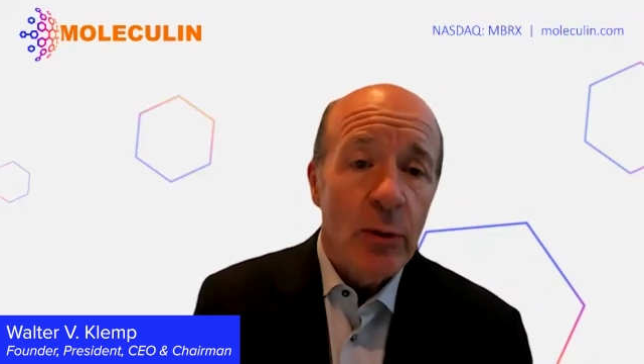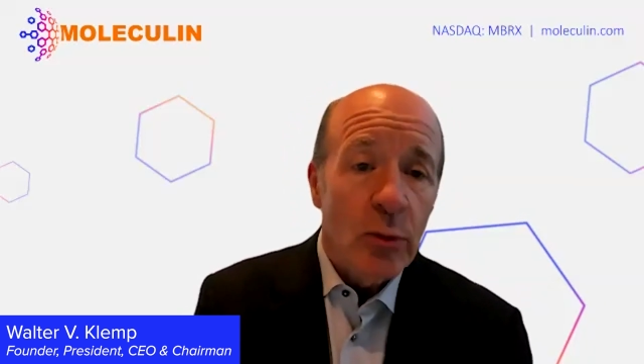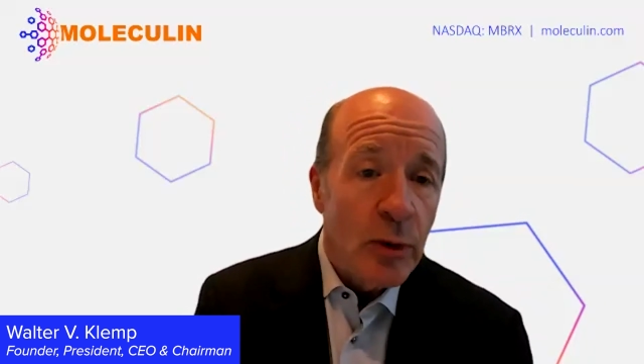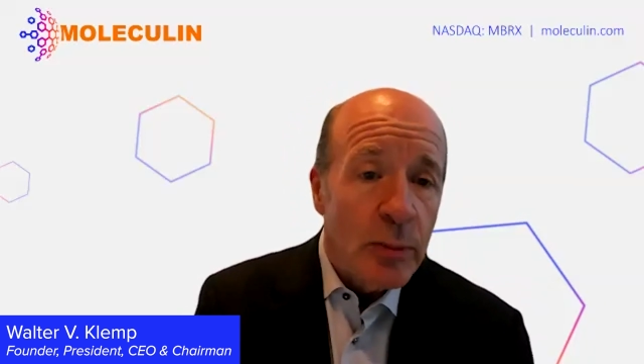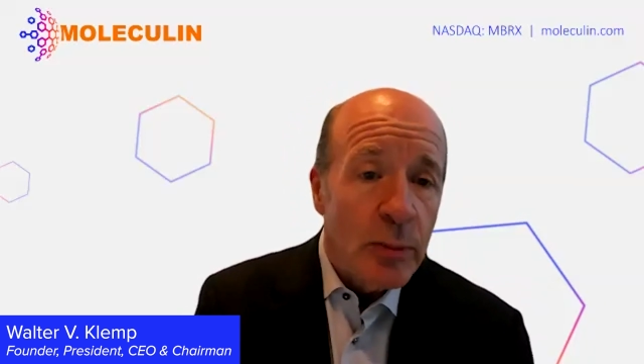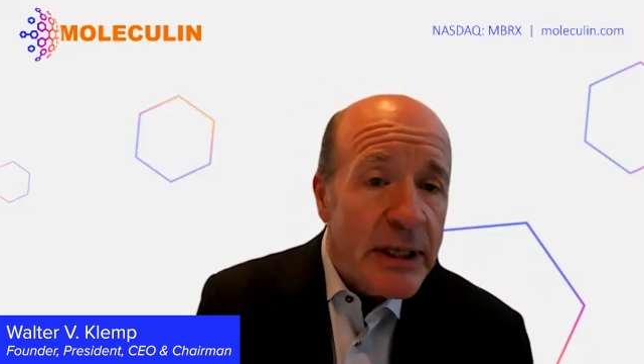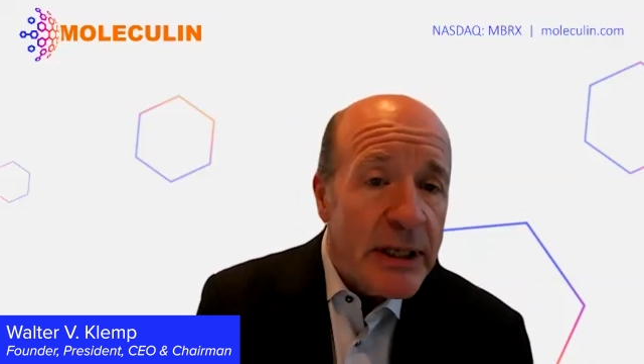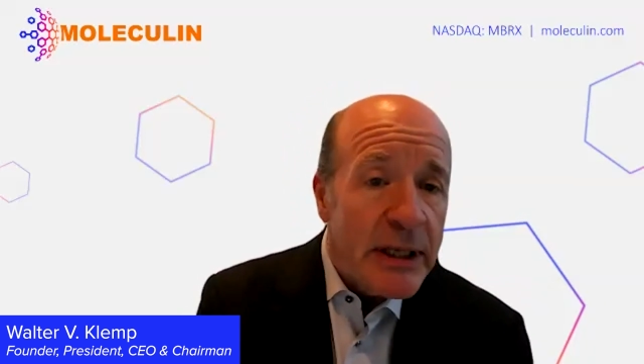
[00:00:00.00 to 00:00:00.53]

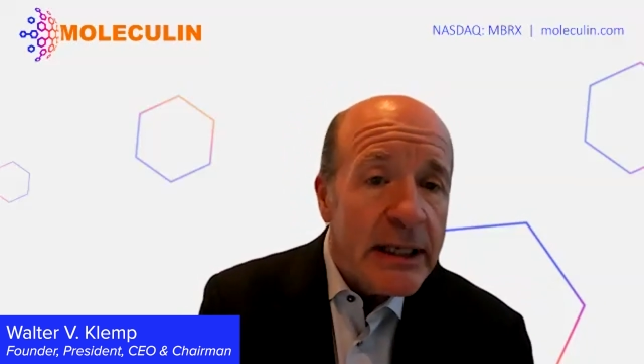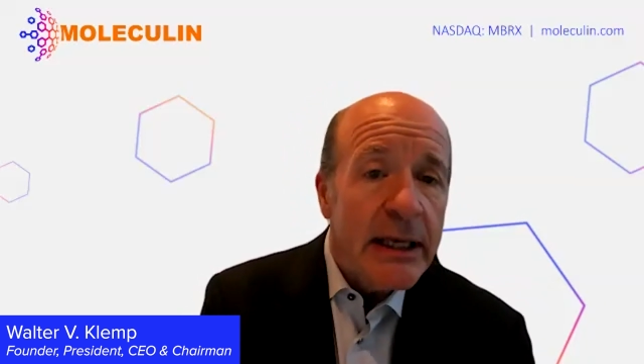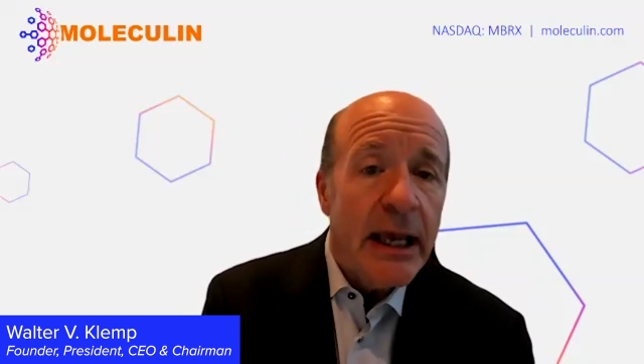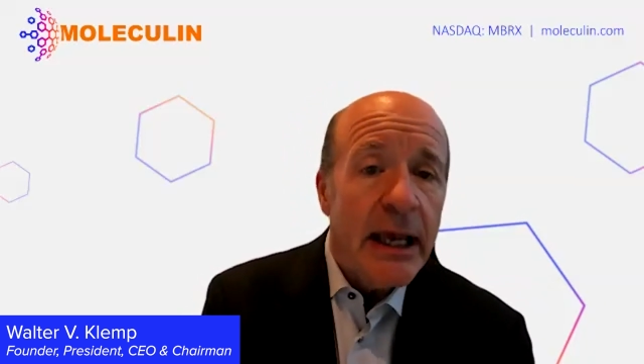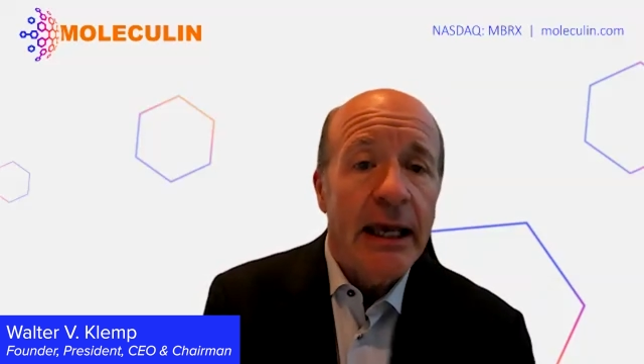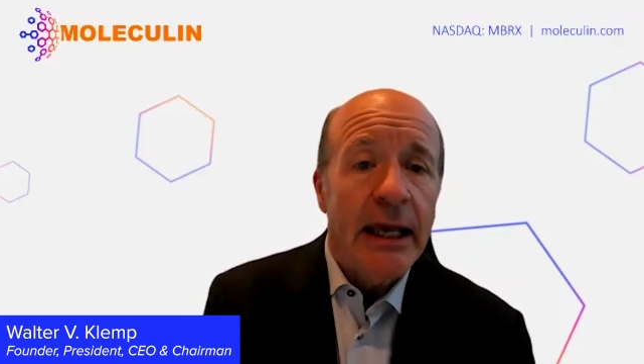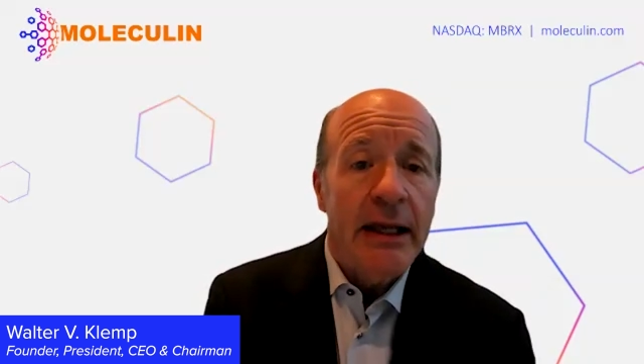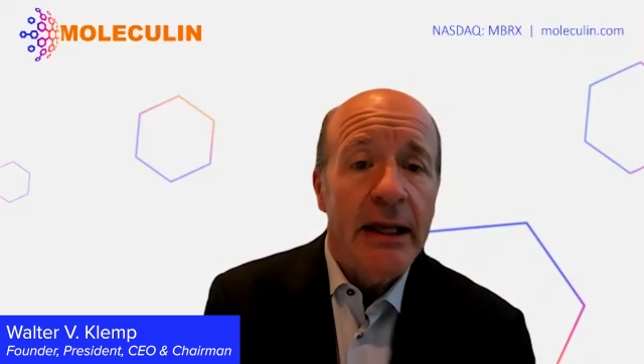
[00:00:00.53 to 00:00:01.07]
would
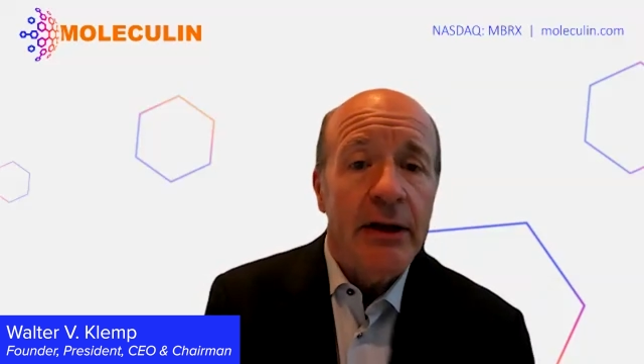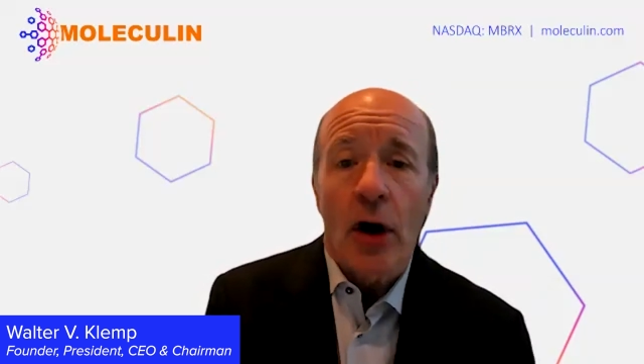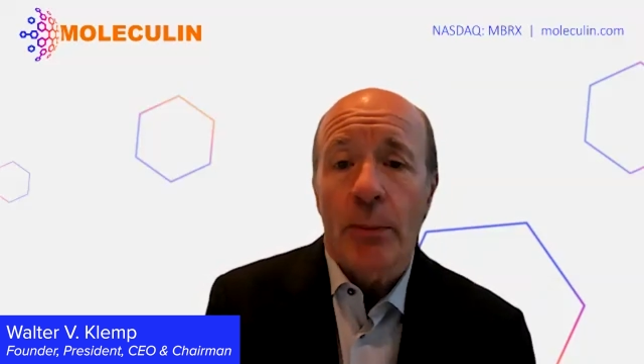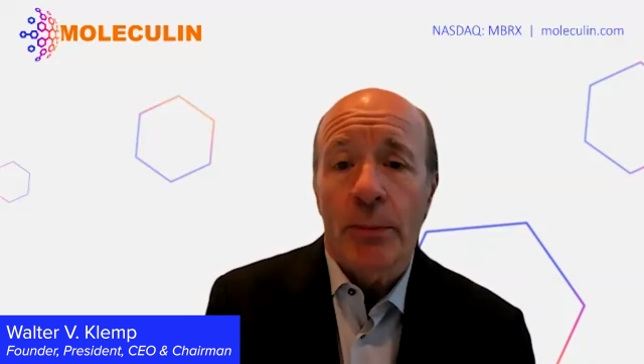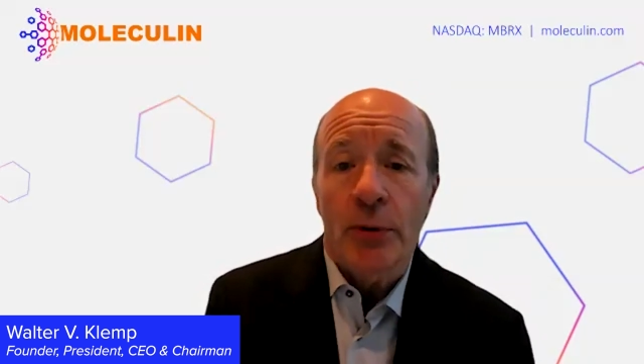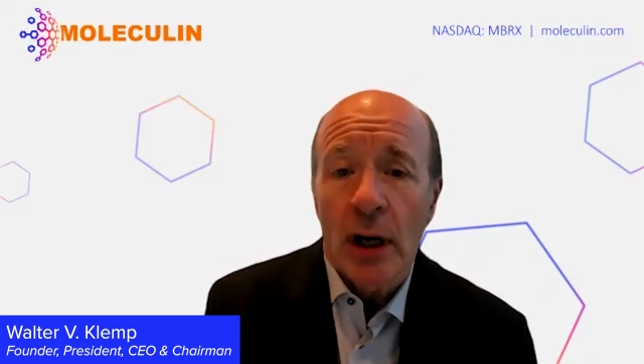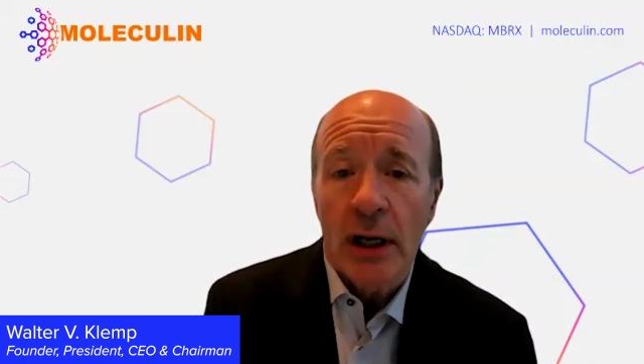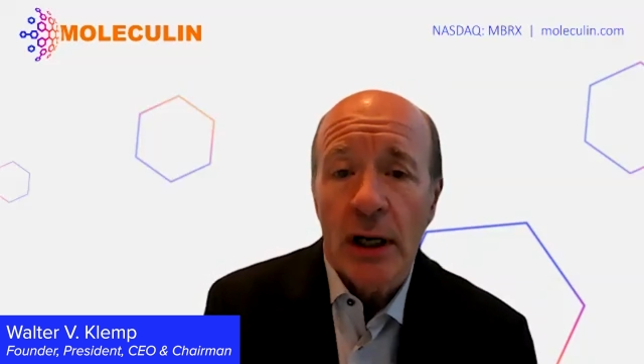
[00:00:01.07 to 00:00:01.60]
be and
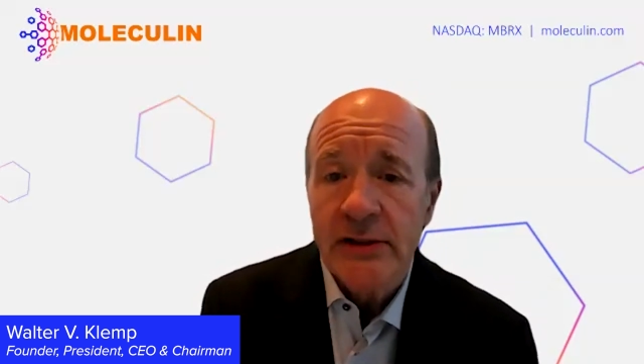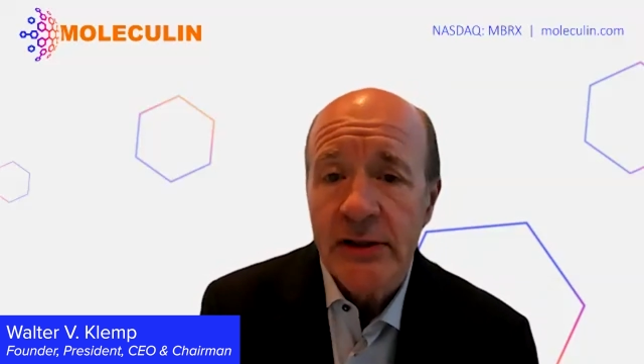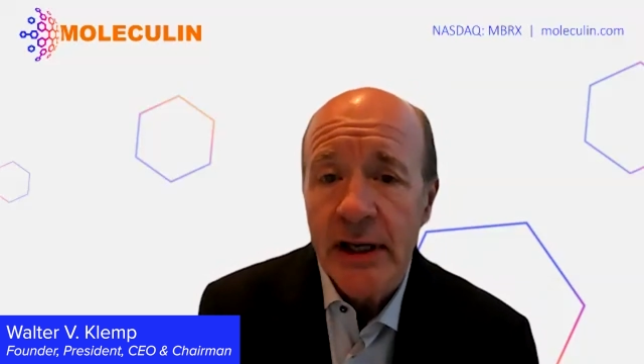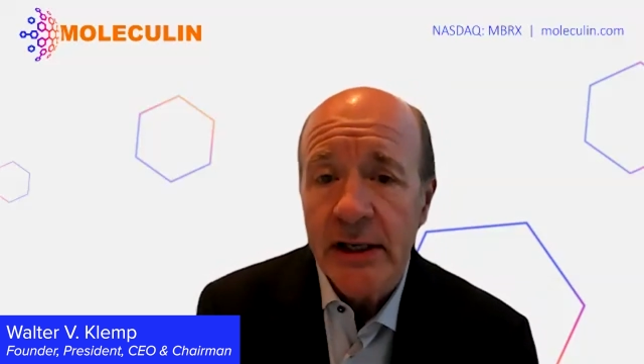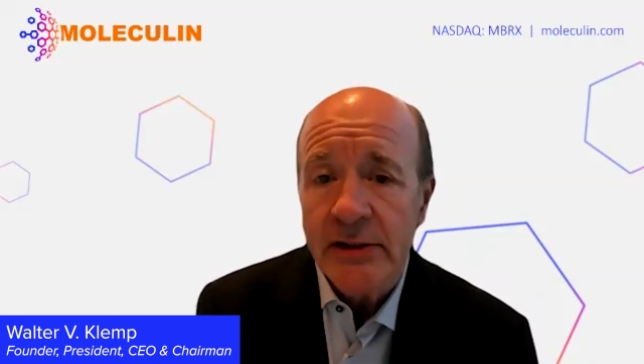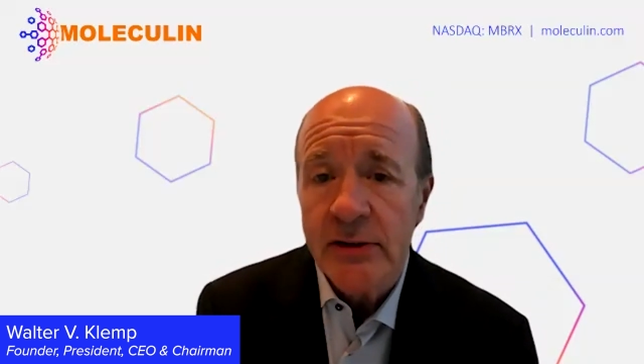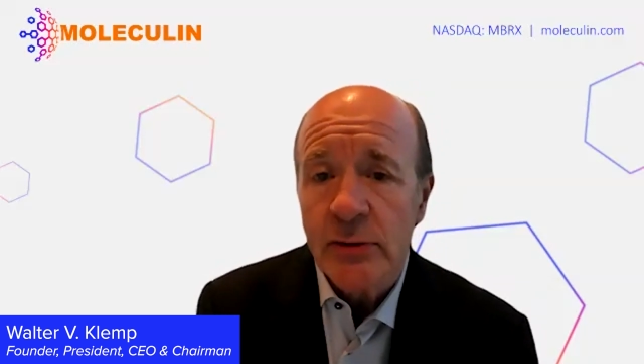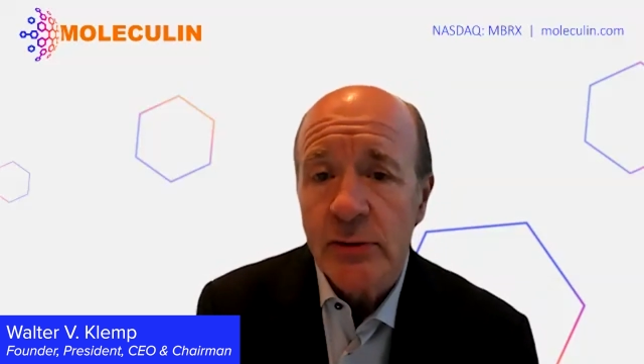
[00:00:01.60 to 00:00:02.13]
our
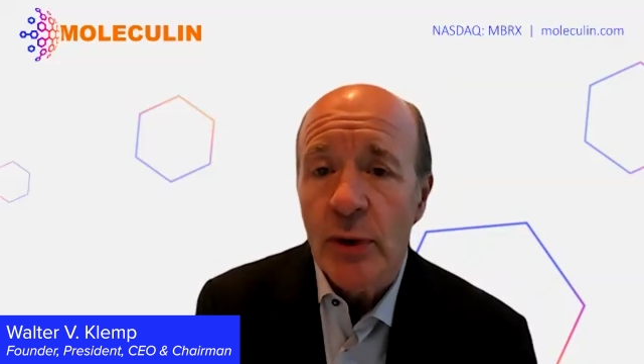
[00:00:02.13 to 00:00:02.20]
process